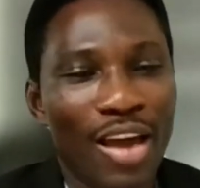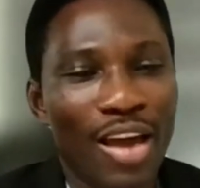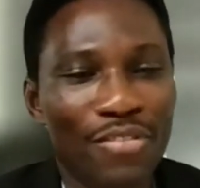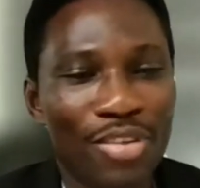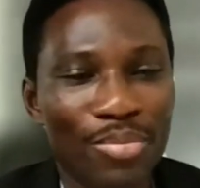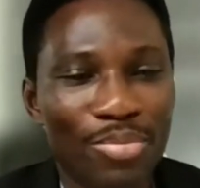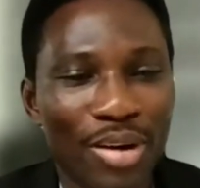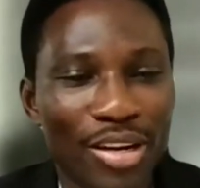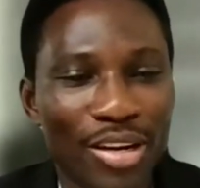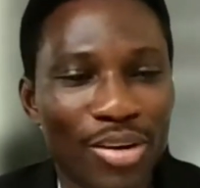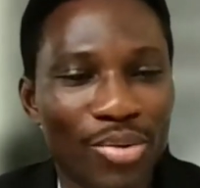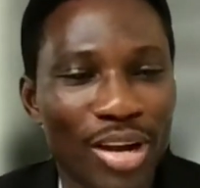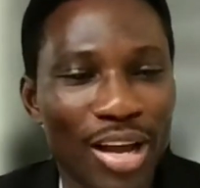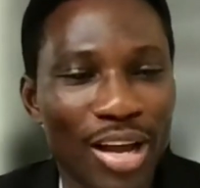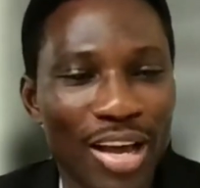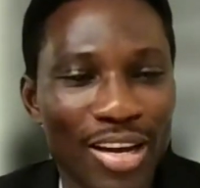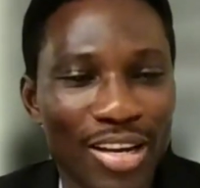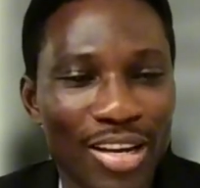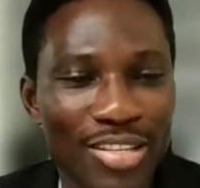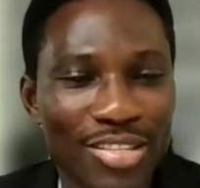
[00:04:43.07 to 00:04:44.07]
everybody
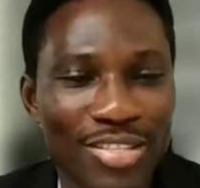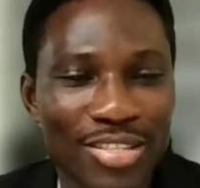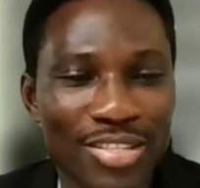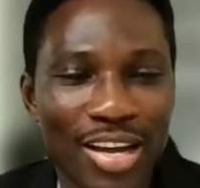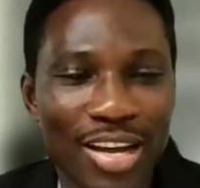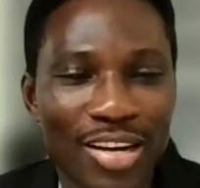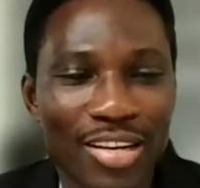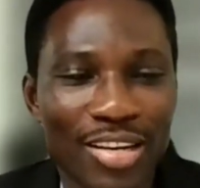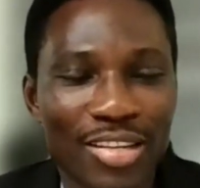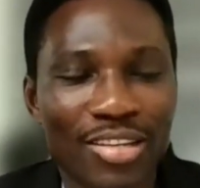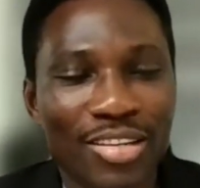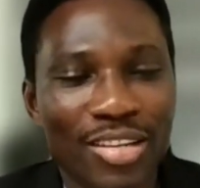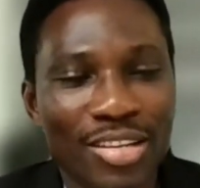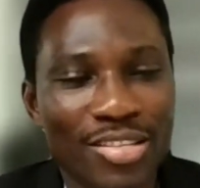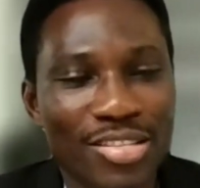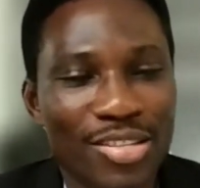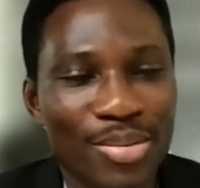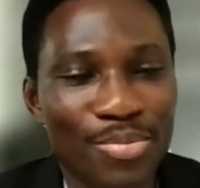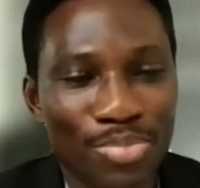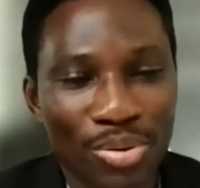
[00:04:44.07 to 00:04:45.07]
will understand
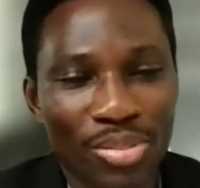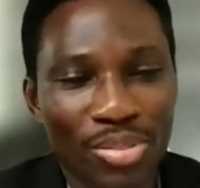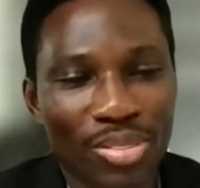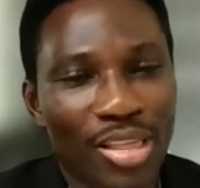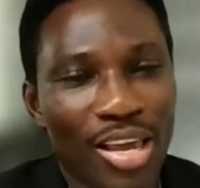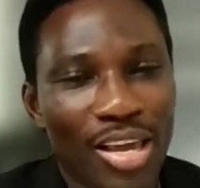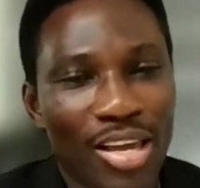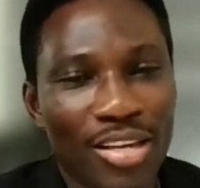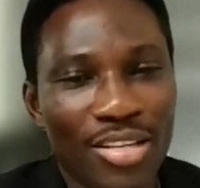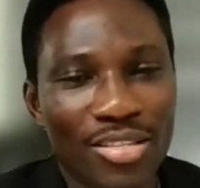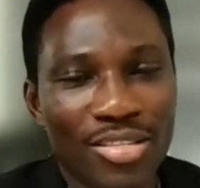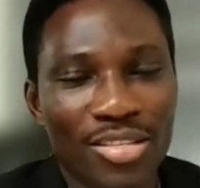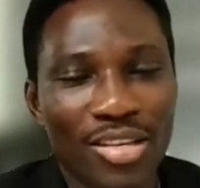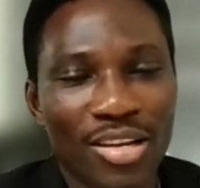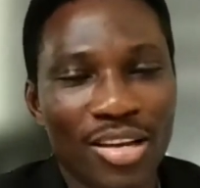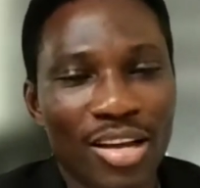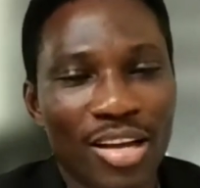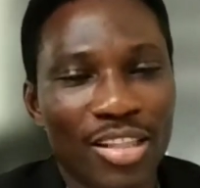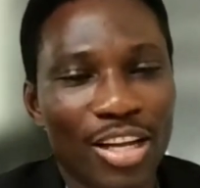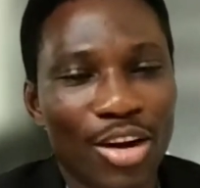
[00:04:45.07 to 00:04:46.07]
the simple
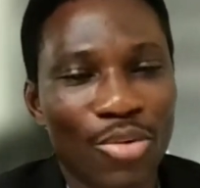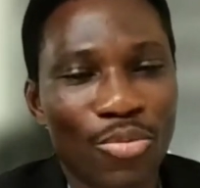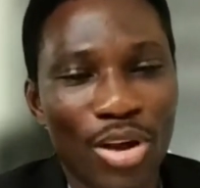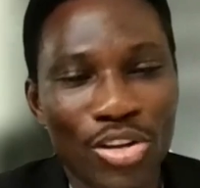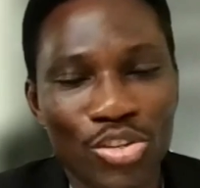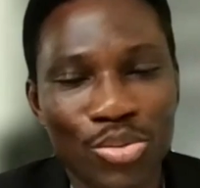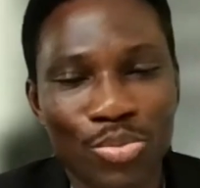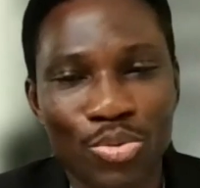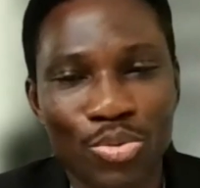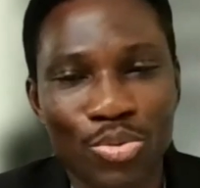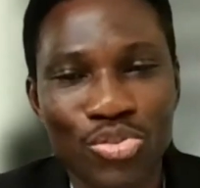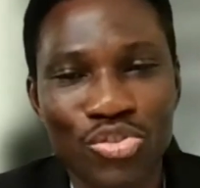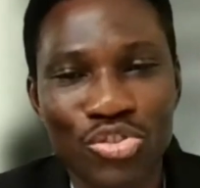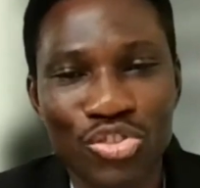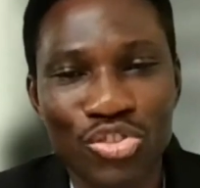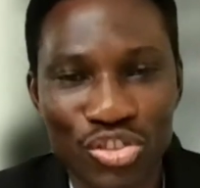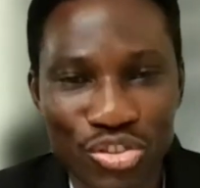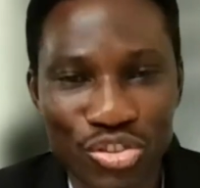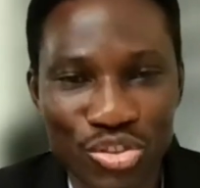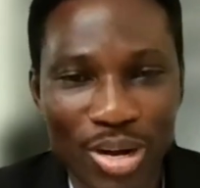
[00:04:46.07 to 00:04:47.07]
things that we are
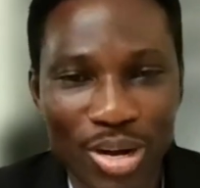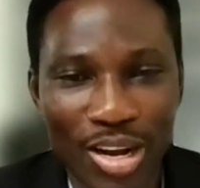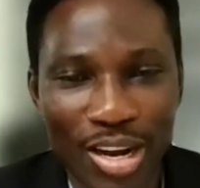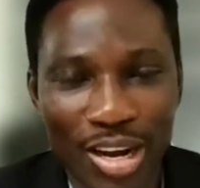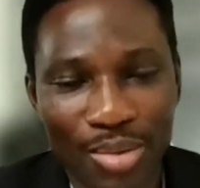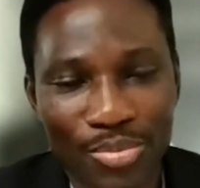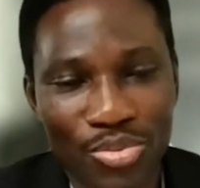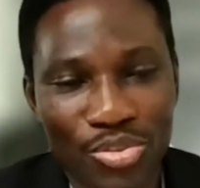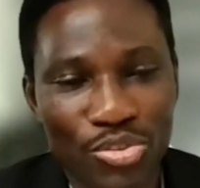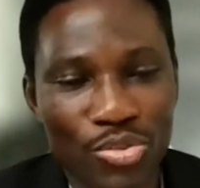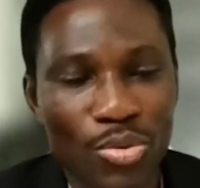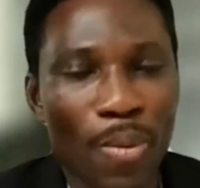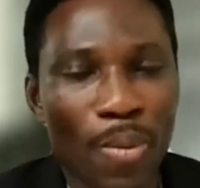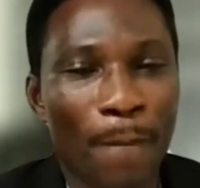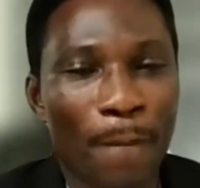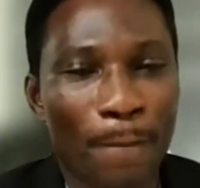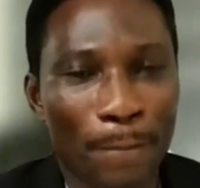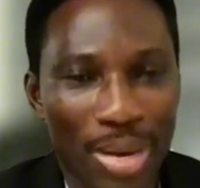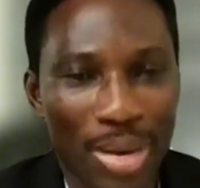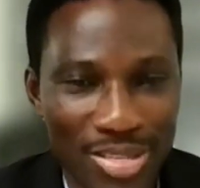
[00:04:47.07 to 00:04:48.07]
supposed to do when it comes
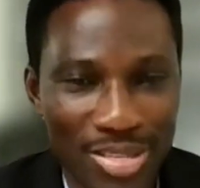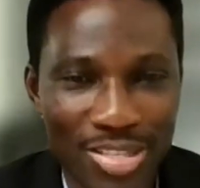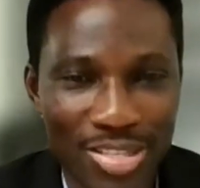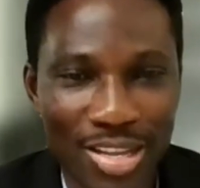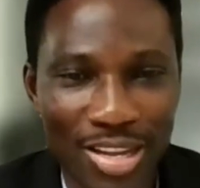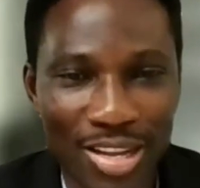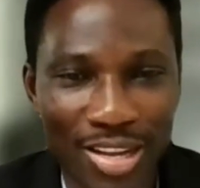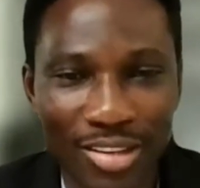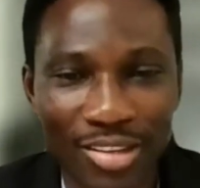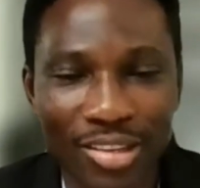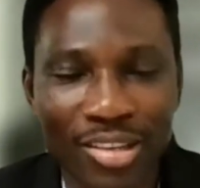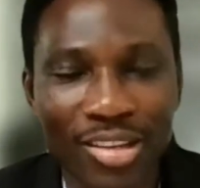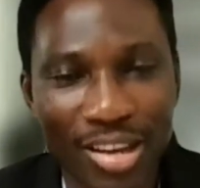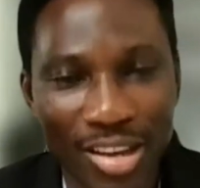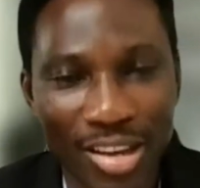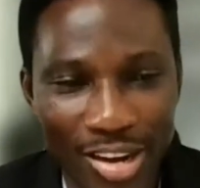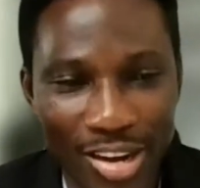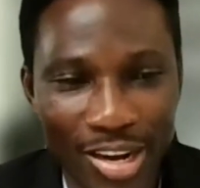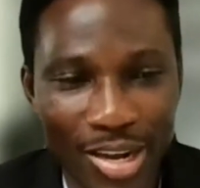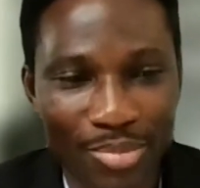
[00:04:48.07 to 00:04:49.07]
to personal
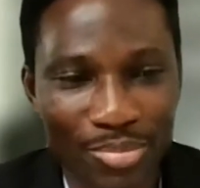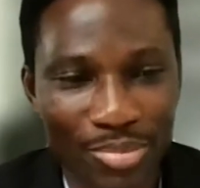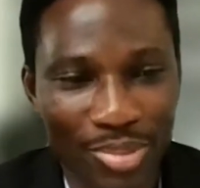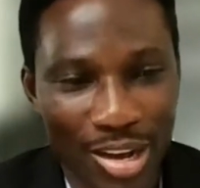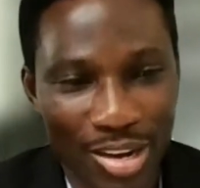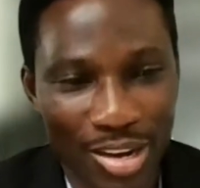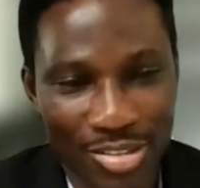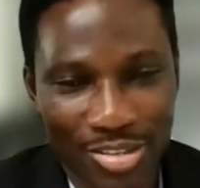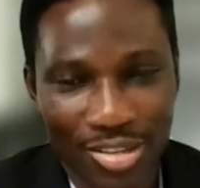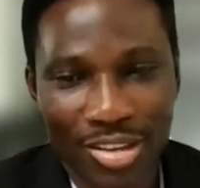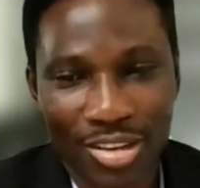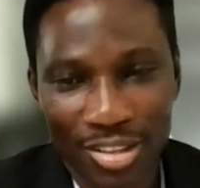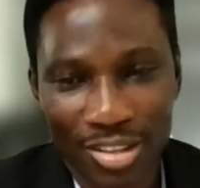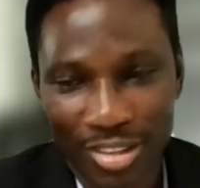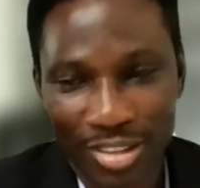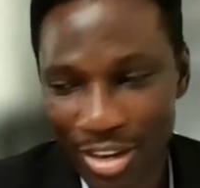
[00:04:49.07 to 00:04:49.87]
income tax.